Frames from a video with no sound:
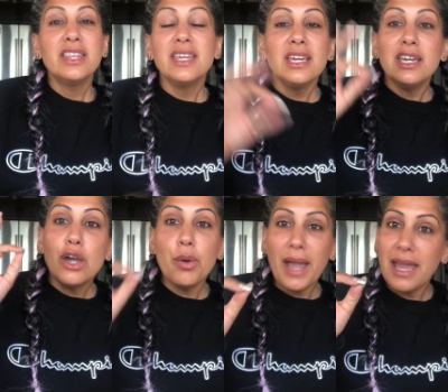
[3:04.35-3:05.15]
the
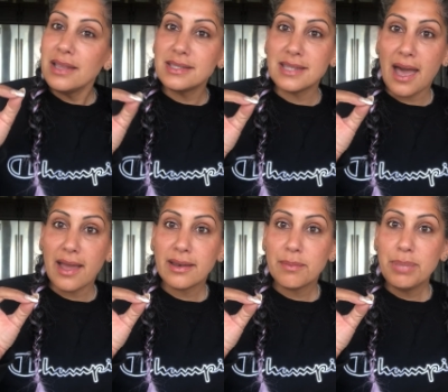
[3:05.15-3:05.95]
ego hates
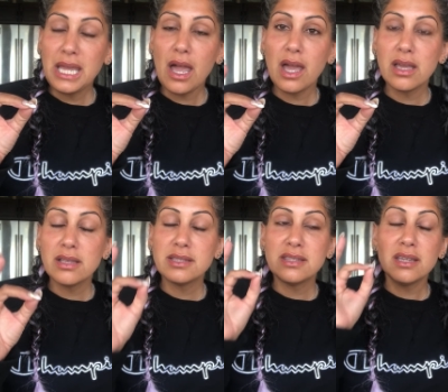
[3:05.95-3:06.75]
that
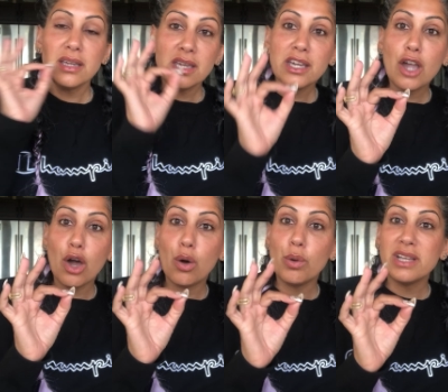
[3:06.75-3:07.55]
because the
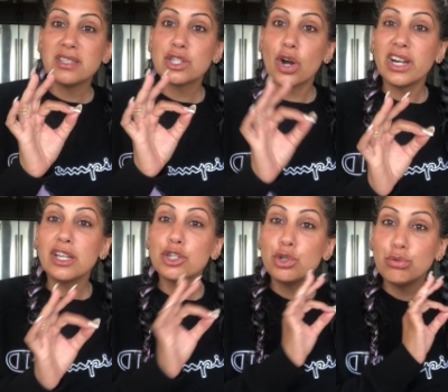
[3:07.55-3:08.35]
ego is
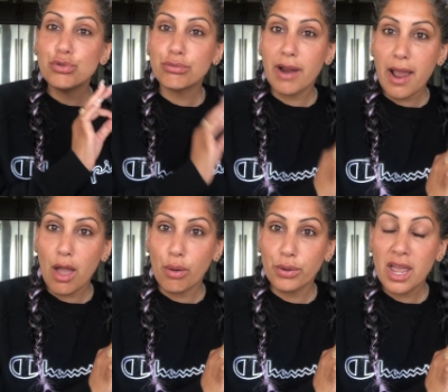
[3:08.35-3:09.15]
starting to
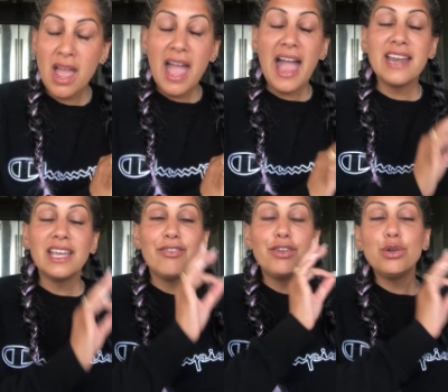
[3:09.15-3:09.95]
drown and
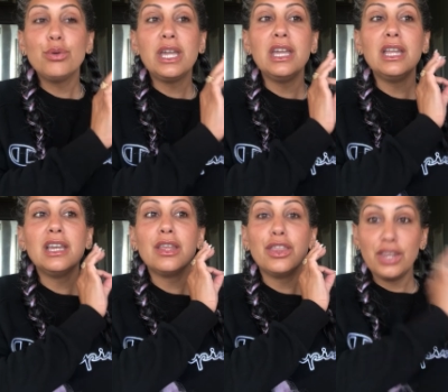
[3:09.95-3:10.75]
if you
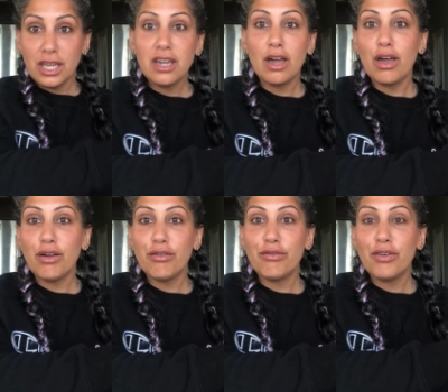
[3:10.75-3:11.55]
can think
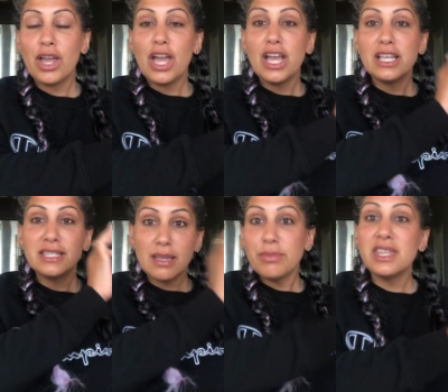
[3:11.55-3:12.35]
of
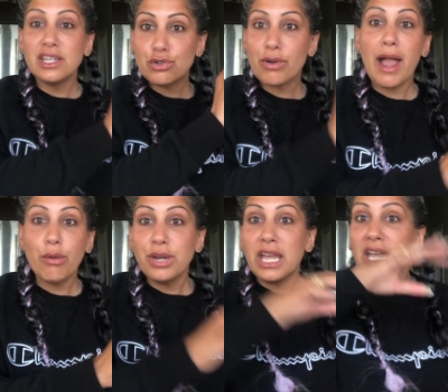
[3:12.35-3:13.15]
something
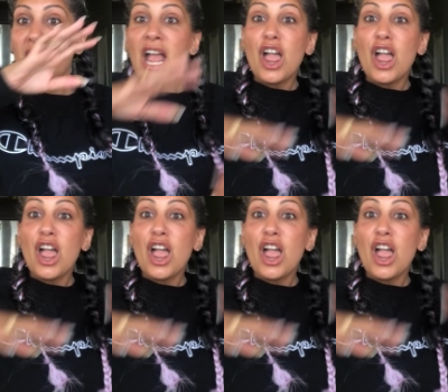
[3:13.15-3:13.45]
drowning